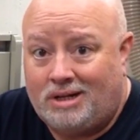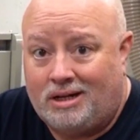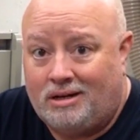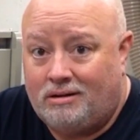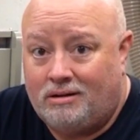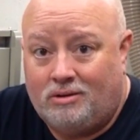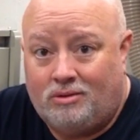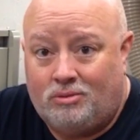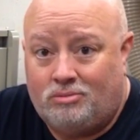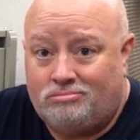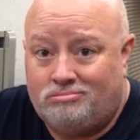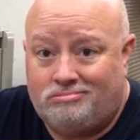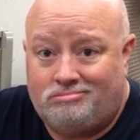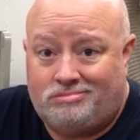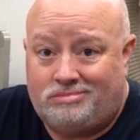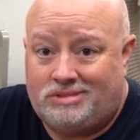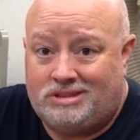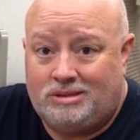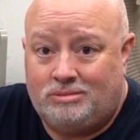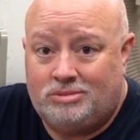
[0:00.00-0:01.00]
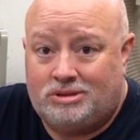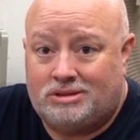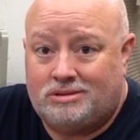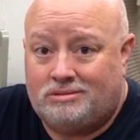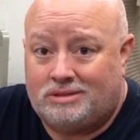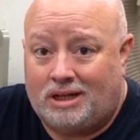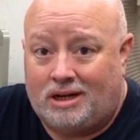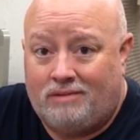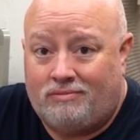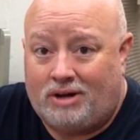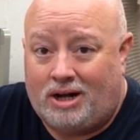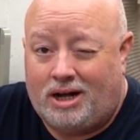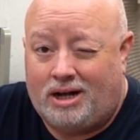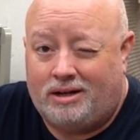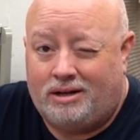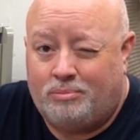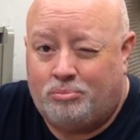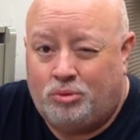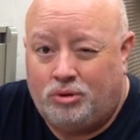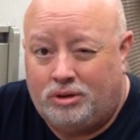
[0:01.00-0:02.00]
I don't know. It seems kind of
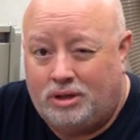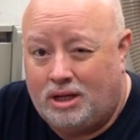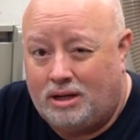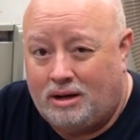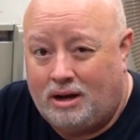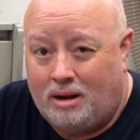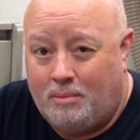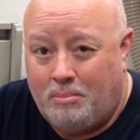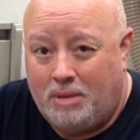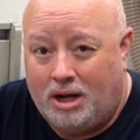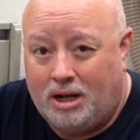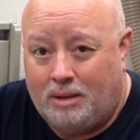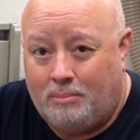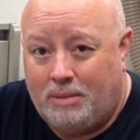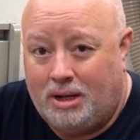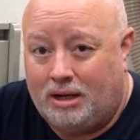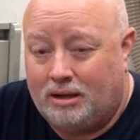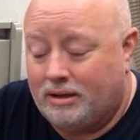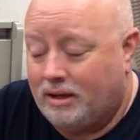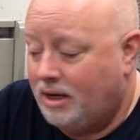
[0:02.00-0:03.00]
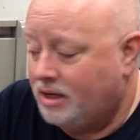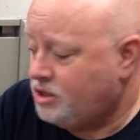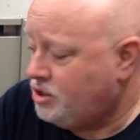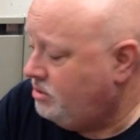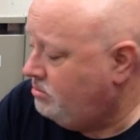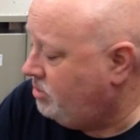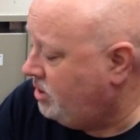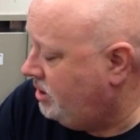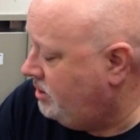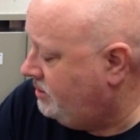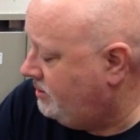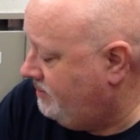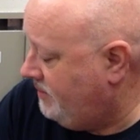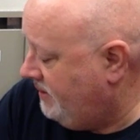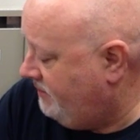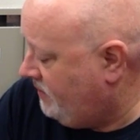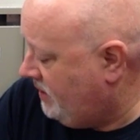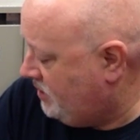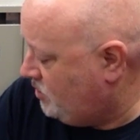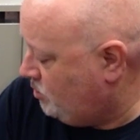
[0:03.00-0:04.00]
odd to put that on a metal-to-metal connection, but
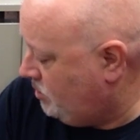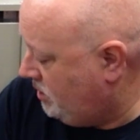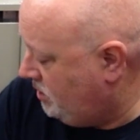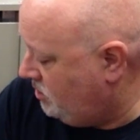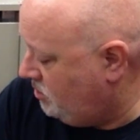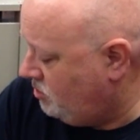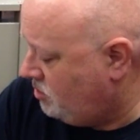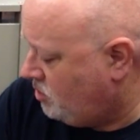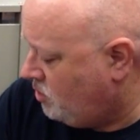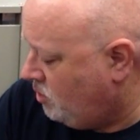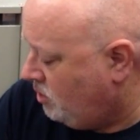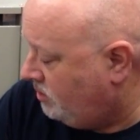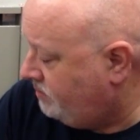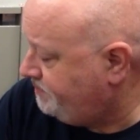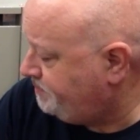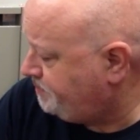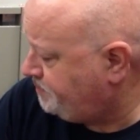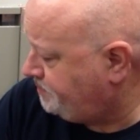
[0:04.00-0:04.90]
if that's what they do, cool.